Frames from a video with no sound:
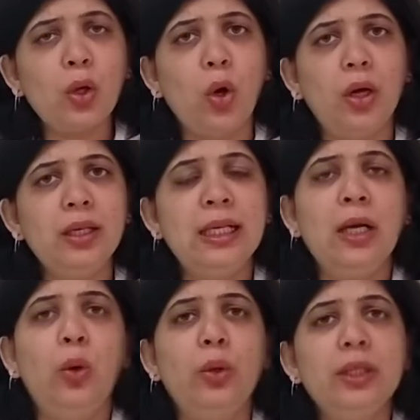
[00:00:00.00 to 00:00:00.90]
Or
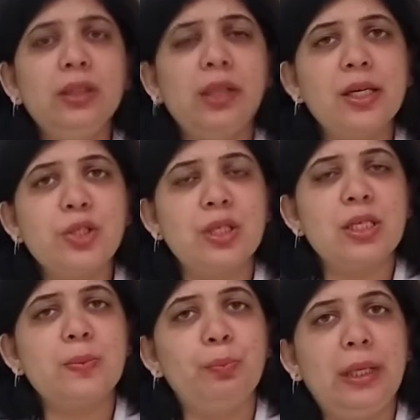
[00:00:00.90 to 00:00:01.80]
oral thrush
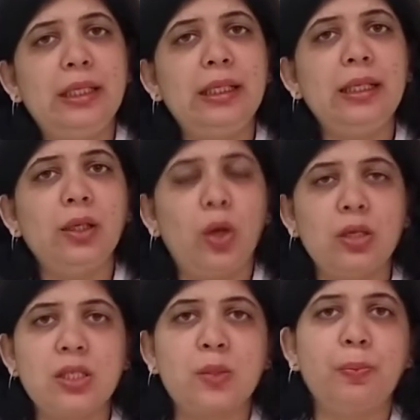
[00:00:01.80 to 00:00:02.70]
is mainly
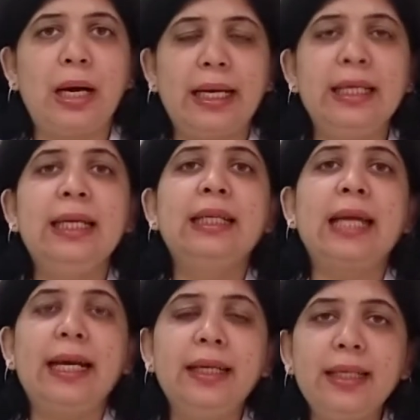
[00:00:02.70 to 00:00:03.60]
caused by
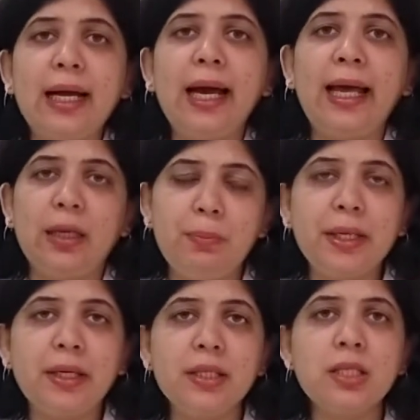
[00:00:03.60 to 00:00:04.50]
Candida
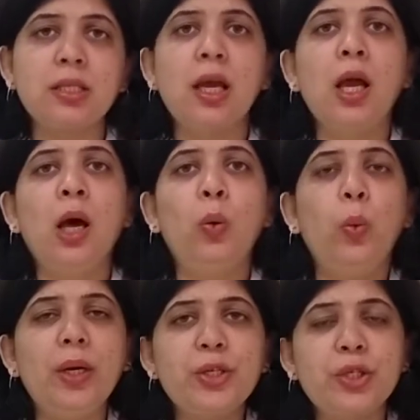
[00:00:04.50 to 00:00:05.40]
albicans,
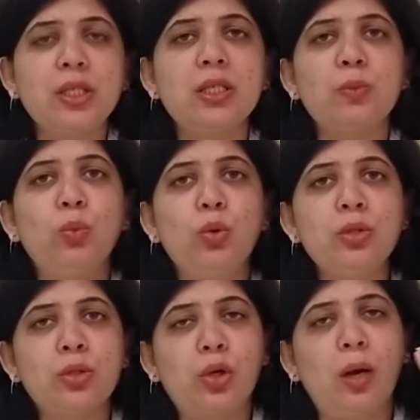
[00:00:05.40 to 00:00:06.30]
which is
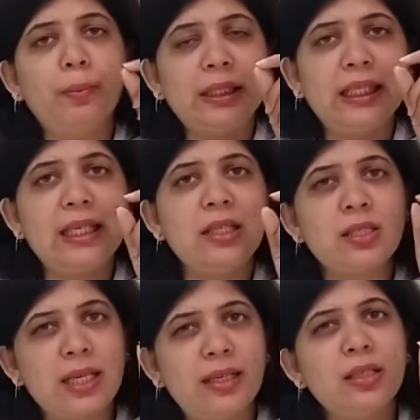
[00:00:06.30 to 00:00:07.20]
most commonly
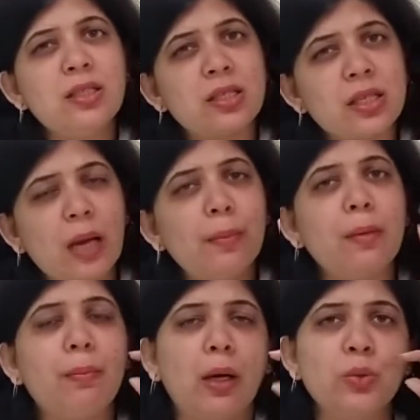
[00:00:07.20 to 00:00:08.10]
seen in some
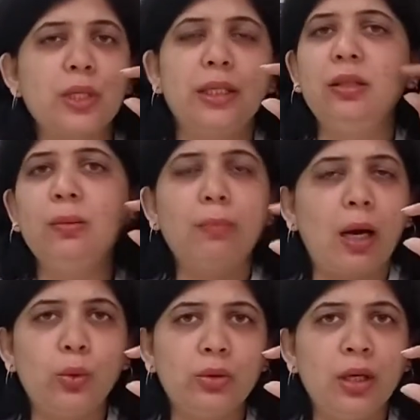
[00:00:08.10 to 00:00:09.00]
amount in the
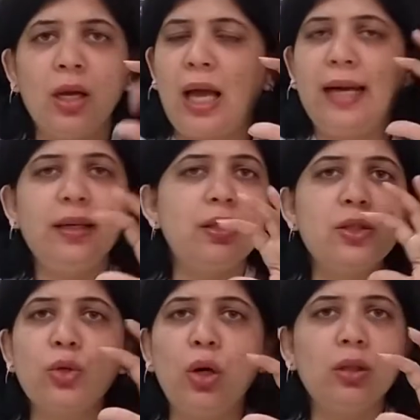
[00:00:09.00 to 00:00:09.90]
mouth, and it
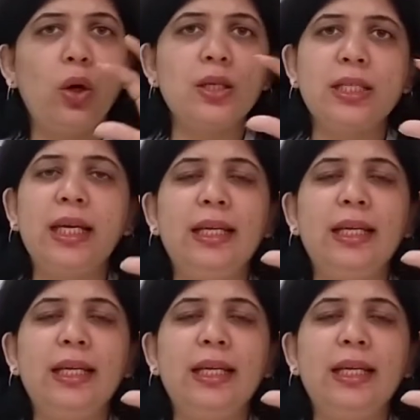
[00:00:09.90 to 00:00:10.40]
is not causing